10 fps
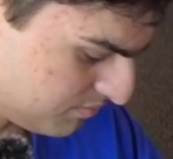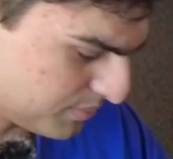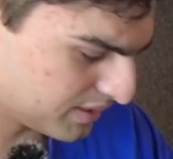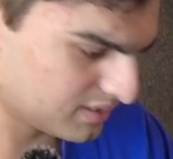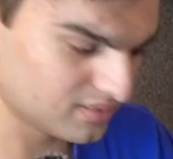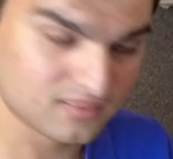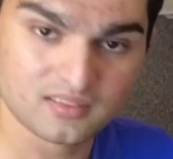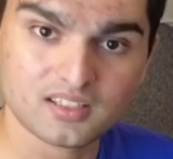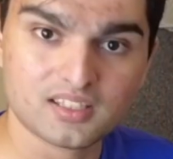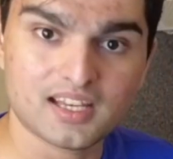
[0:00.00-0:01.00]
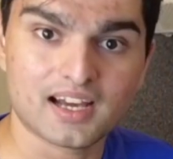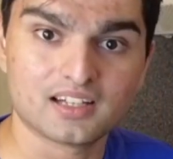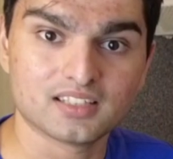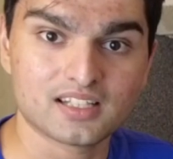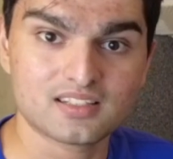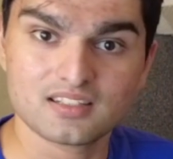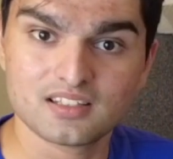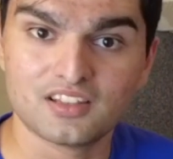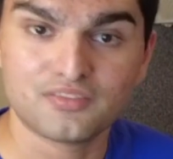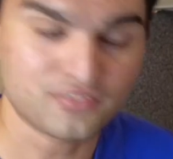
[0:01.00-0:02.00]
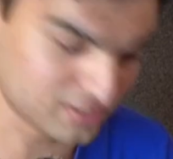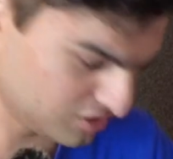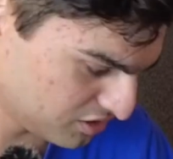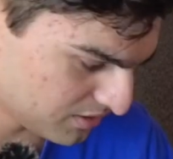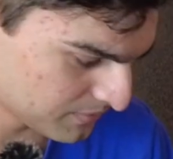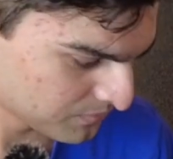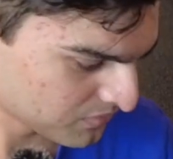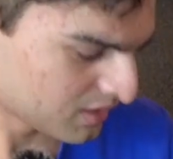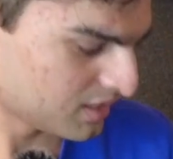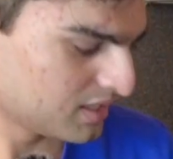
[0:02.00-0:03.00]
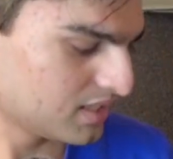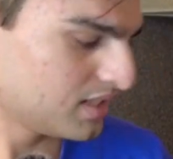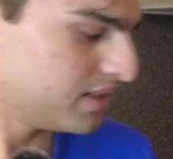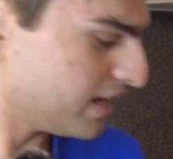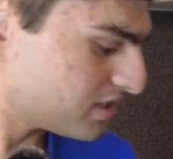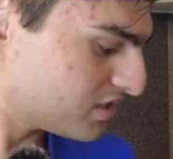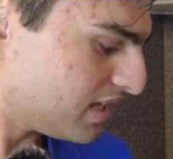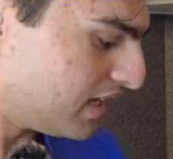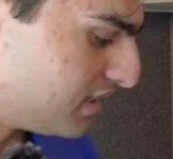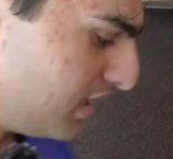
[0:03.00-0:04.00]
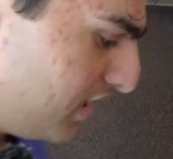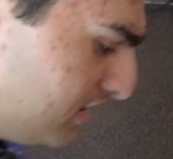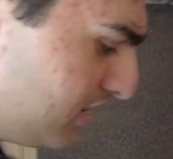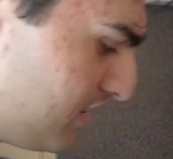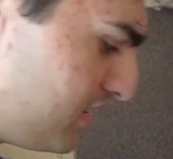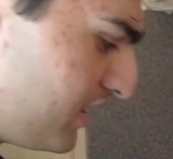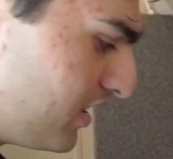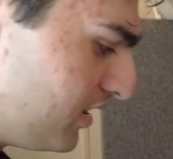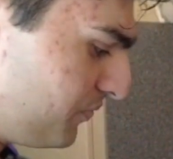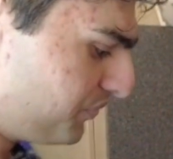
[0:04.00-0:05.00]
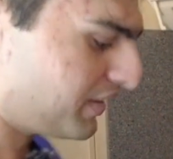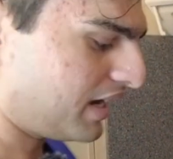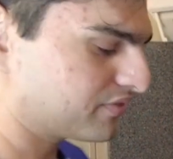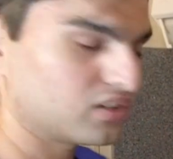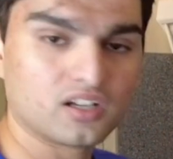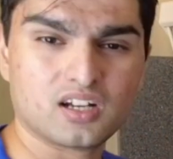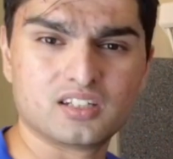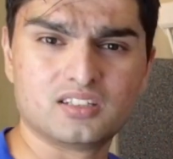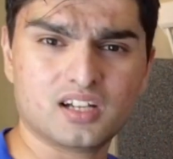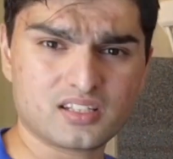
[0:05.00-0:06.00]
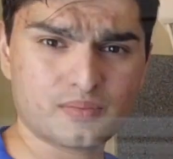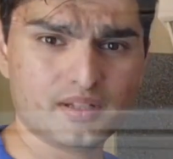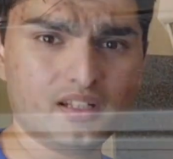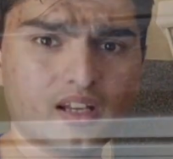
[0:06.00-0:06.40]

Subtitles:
But yeah, that's the fridge. Next to that, under the sink, I've got a dustbin.